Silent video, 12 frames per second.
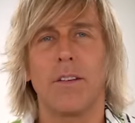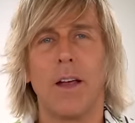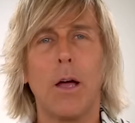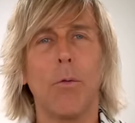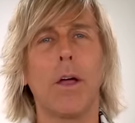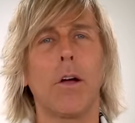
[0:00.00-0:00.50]

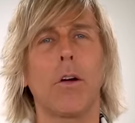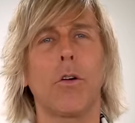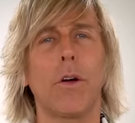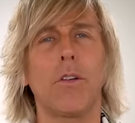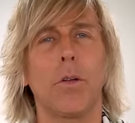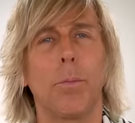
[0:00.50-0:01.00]
today we are
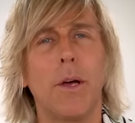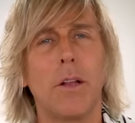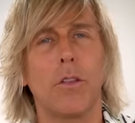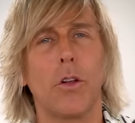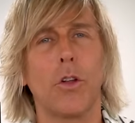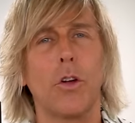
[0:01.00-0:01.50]
going to
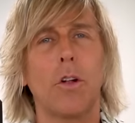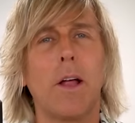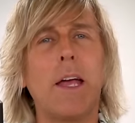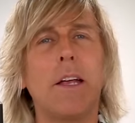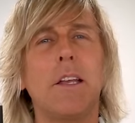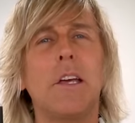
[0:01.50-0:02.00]
pit the little
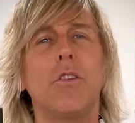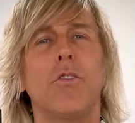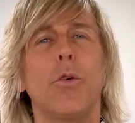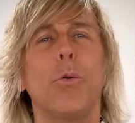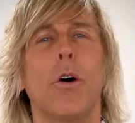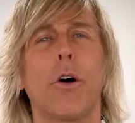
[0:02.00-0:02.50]
A D
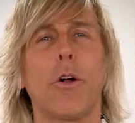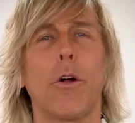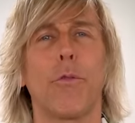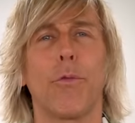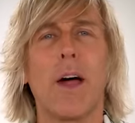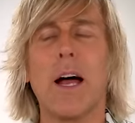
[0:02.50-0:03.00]
two
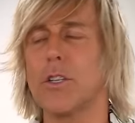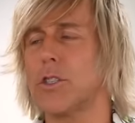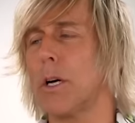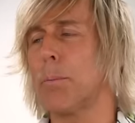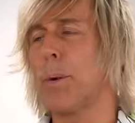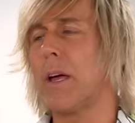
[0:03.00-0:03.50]
hundred
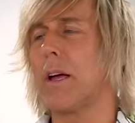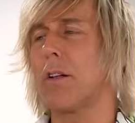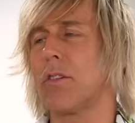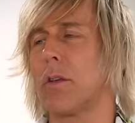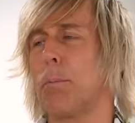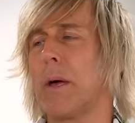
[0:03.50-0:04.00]
flash up
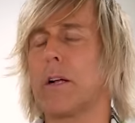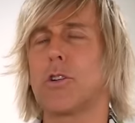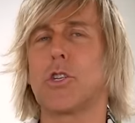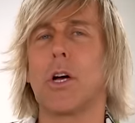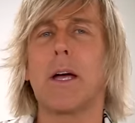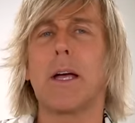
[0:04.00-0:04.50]
against the big
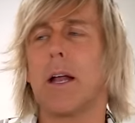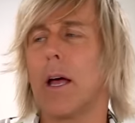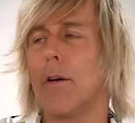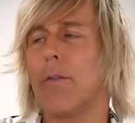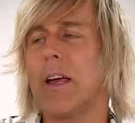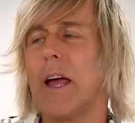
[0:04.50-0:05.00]
giant
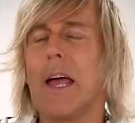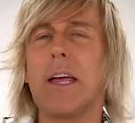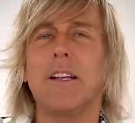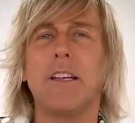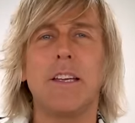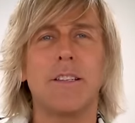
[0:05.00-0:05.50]
heavy
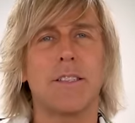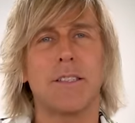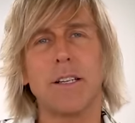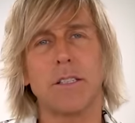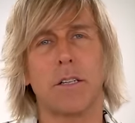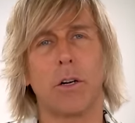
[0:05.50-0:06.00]
A D
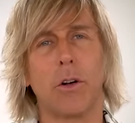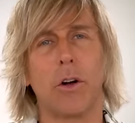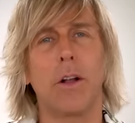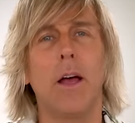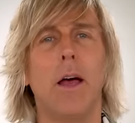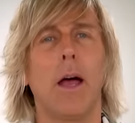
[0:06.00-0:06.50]
six
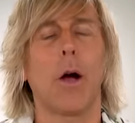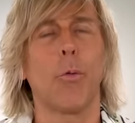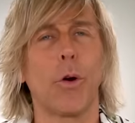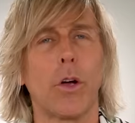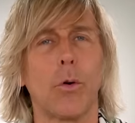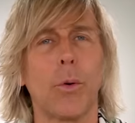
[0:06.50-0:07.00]
hundred, and
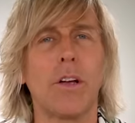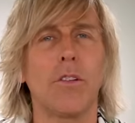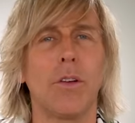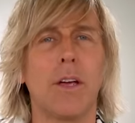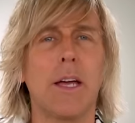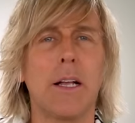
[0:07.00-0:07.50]
we're going
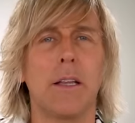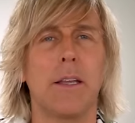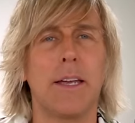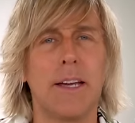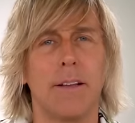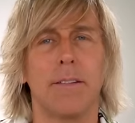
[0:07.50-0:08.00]
to get
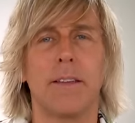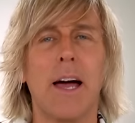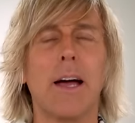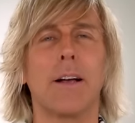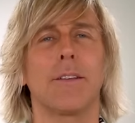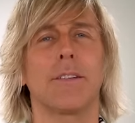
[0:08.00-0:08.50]
the
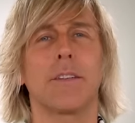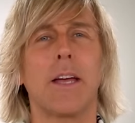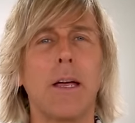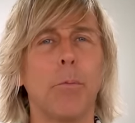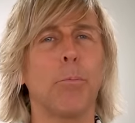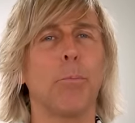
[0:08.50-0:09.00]
exact
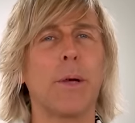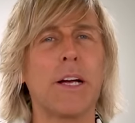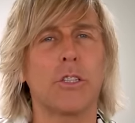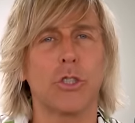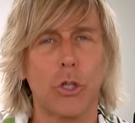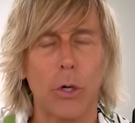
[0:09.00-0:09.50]
same
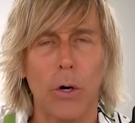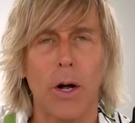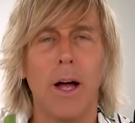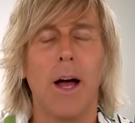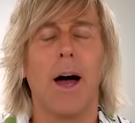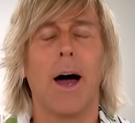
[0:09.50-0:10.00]
picture.
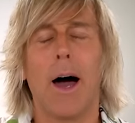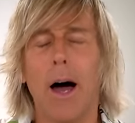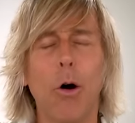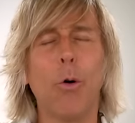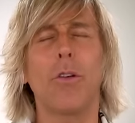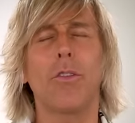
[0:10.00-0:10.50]

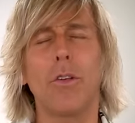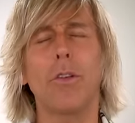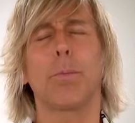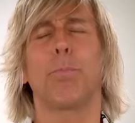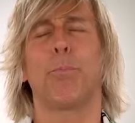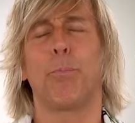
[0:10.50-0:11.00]
How is
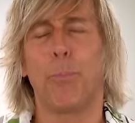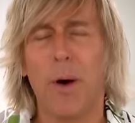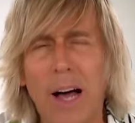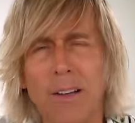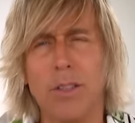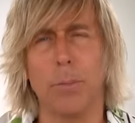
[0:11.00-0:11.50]
this
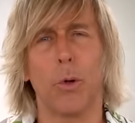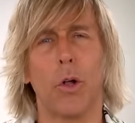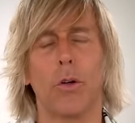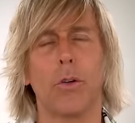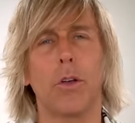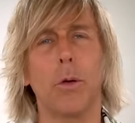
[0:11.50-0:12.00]

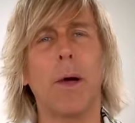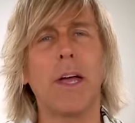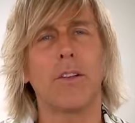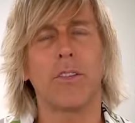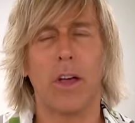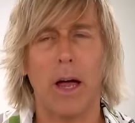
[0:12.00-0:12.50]
possible, you
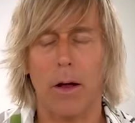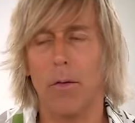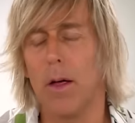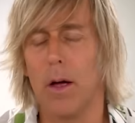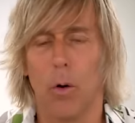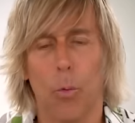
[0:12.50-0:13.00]
might say?
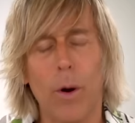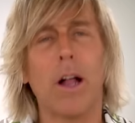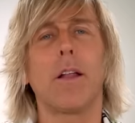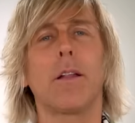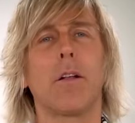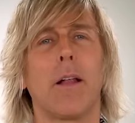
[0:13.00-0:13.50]

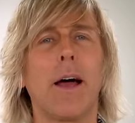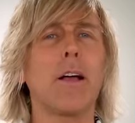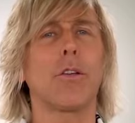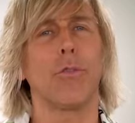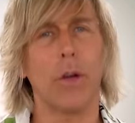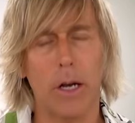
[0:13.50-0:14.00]
Well, in the
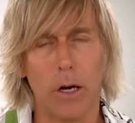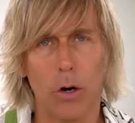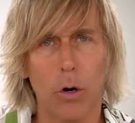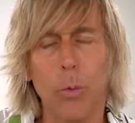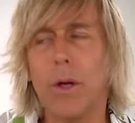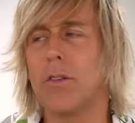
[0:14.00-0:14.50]
last
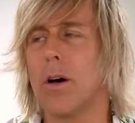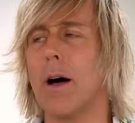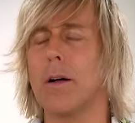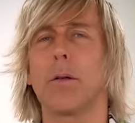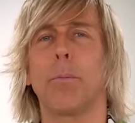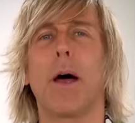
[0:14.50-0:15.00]
video, we
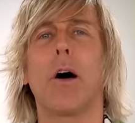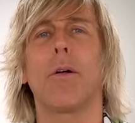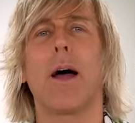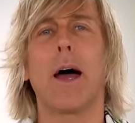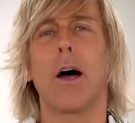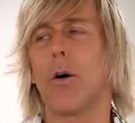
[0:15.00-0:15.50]
talked
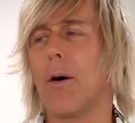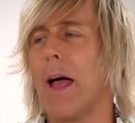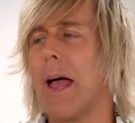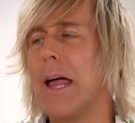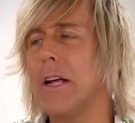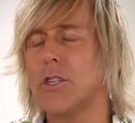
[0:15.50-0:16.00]
about how
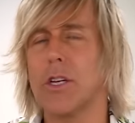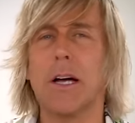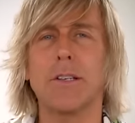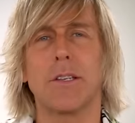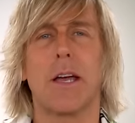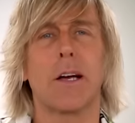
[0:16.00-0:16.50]
H
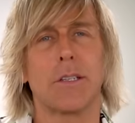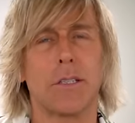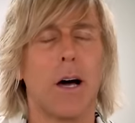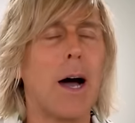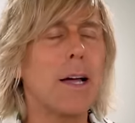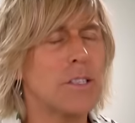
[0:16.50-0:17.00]
S S,
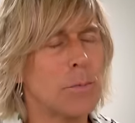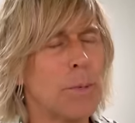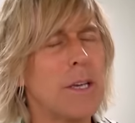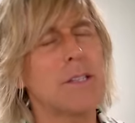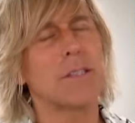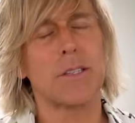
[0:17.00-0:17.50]

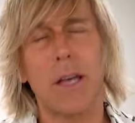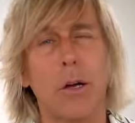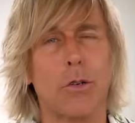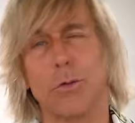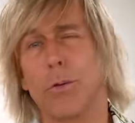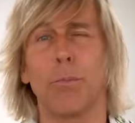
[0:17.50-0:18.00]
high-speed sync,
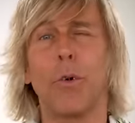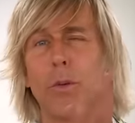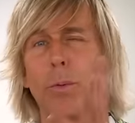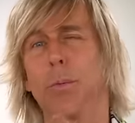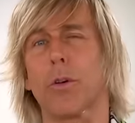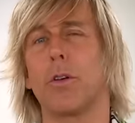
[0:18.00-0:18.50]
which is what most
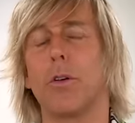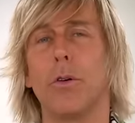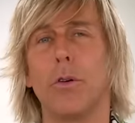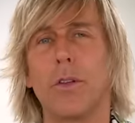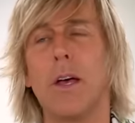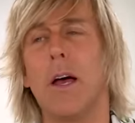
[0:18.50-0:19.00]
people
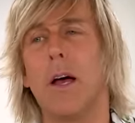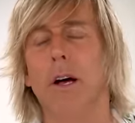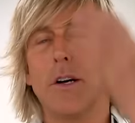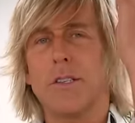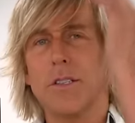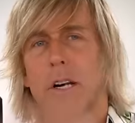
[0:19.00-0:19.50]
use,
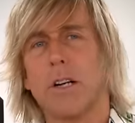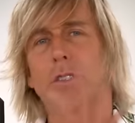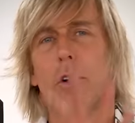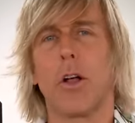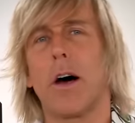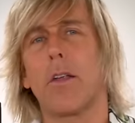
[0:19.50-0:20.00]
sucks
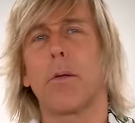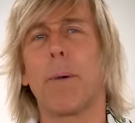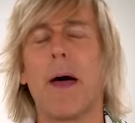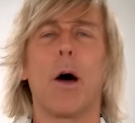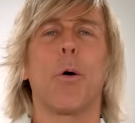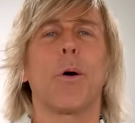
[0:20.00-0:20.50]
a lot of the
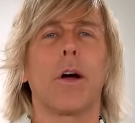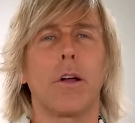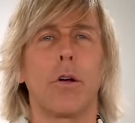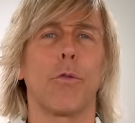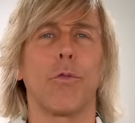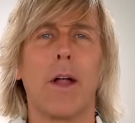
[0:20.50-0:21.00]
power out of
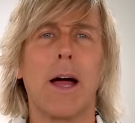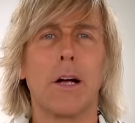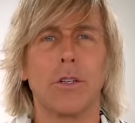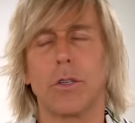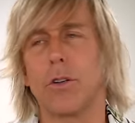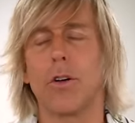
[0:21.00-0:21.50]
your
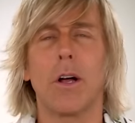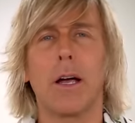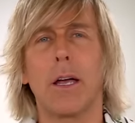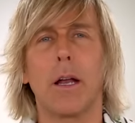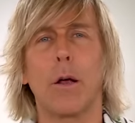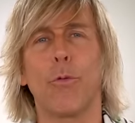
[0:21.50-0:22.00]
flash and you're
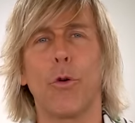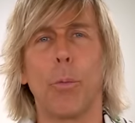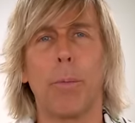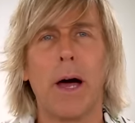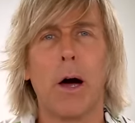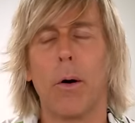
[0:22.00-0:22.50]
not getting full
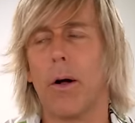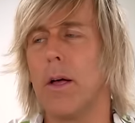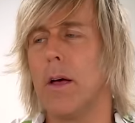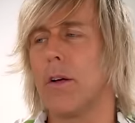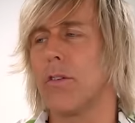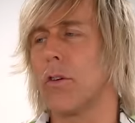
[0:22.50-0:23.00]
power.
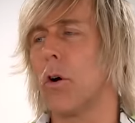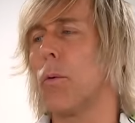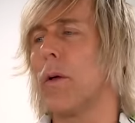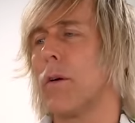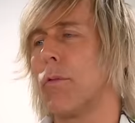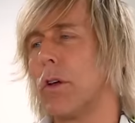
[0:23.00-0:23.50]

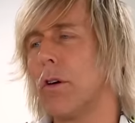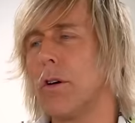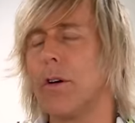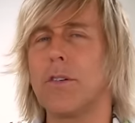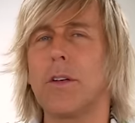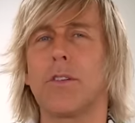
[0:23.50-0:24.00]
So when you're
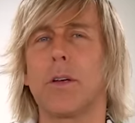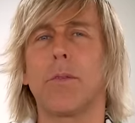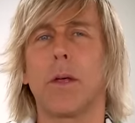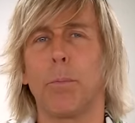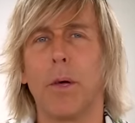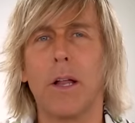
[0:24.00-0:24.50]
using
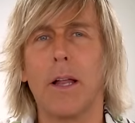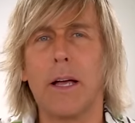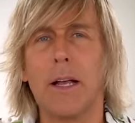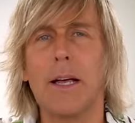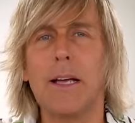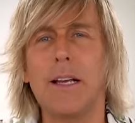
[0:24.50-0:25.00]
something big like
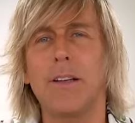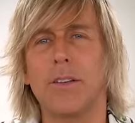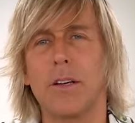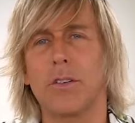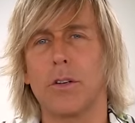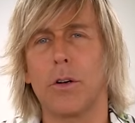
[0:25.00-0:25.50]
an A D
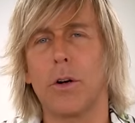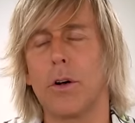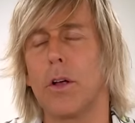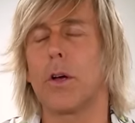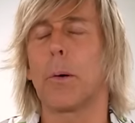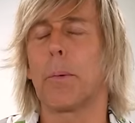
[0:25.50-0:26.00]
six
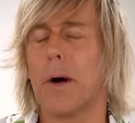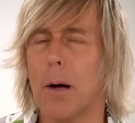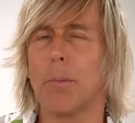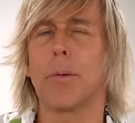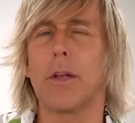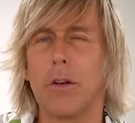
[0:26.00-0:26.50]
hundred, you're
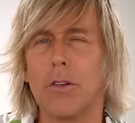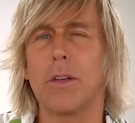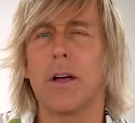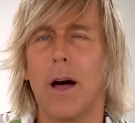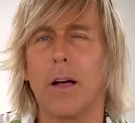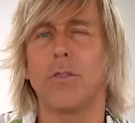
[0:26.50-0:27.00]
probably
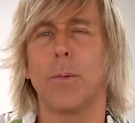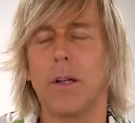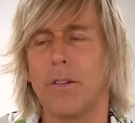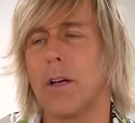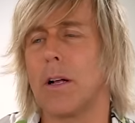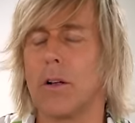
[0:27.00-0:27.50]
using
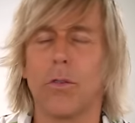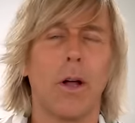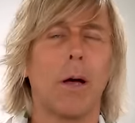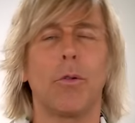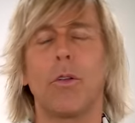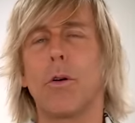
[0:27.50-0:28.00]
high-speed sync. That's what
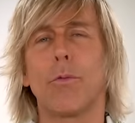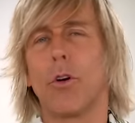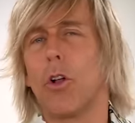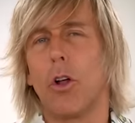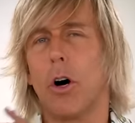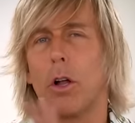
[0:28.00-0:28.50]
I've been doing for
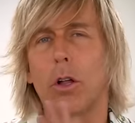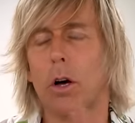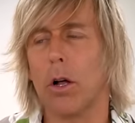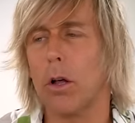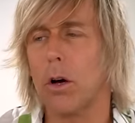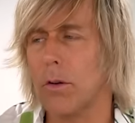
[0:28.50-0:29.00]
a long,
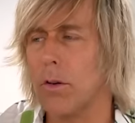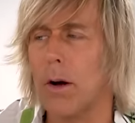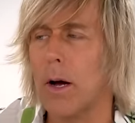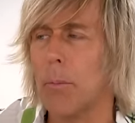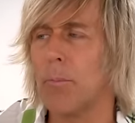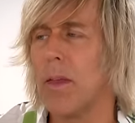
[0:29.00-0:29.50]
long, long
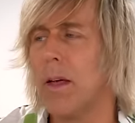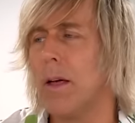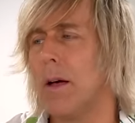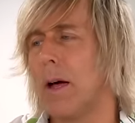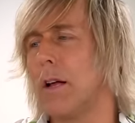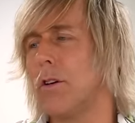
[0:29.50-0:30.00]
time.
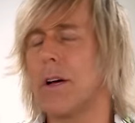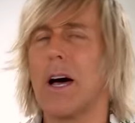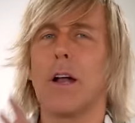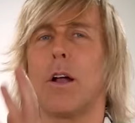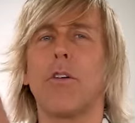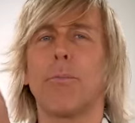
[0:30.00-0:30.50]
And you
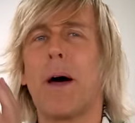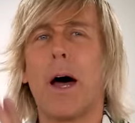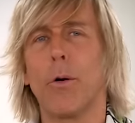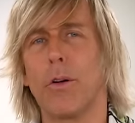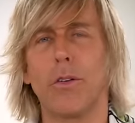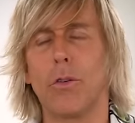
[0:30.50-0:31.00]
got enough
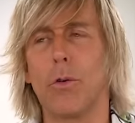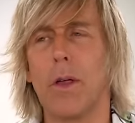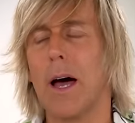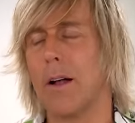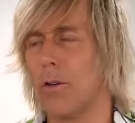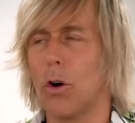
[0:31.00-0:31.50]
power to do
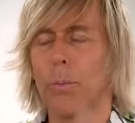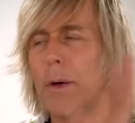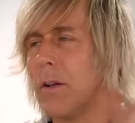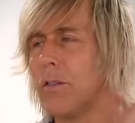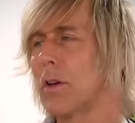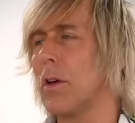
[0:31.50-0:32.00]
that. No
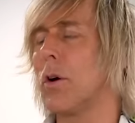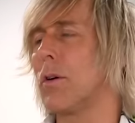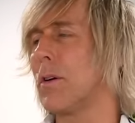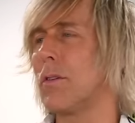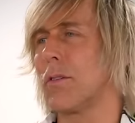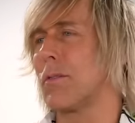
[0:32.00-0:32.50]
big deal.
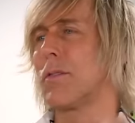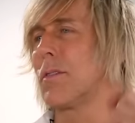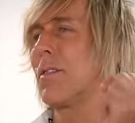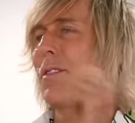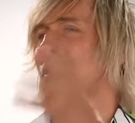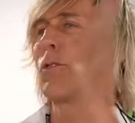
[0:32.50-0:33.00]
You can just,
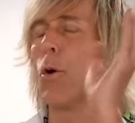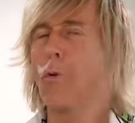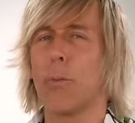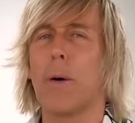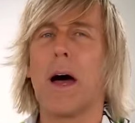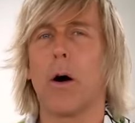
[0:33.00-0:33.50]
just
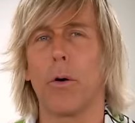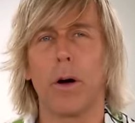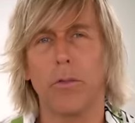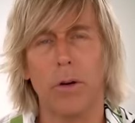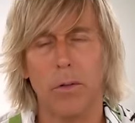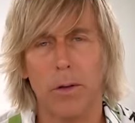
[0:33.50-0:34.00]
overpower
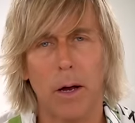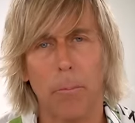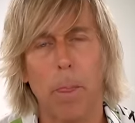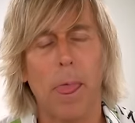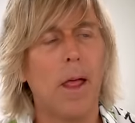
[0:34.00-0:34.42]
everything.